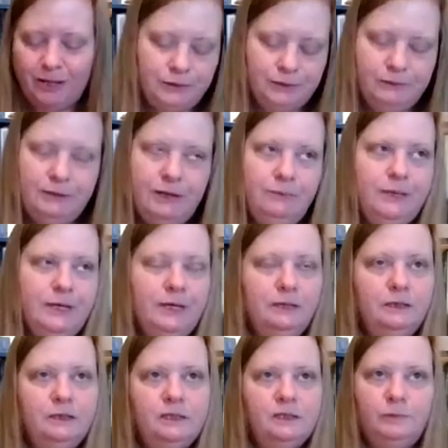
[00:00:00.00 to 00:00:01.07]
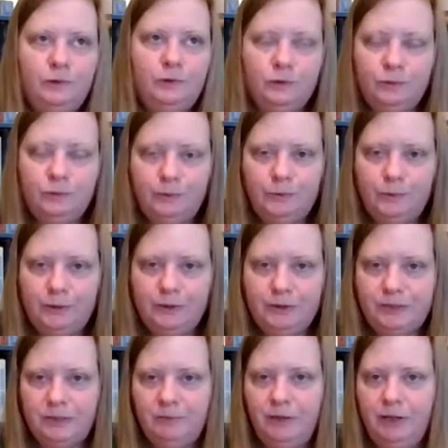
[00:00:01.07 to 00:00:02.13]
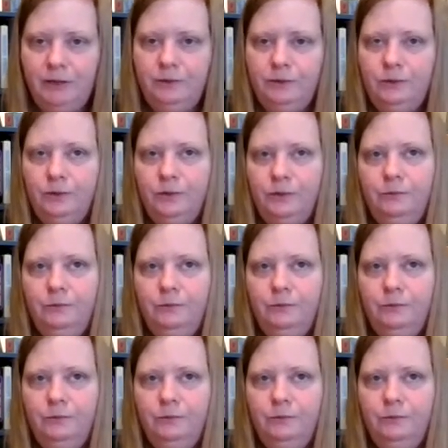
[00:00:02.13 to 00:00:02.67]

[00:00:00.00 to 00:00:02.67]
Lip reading: So now we can explore, well, what are some other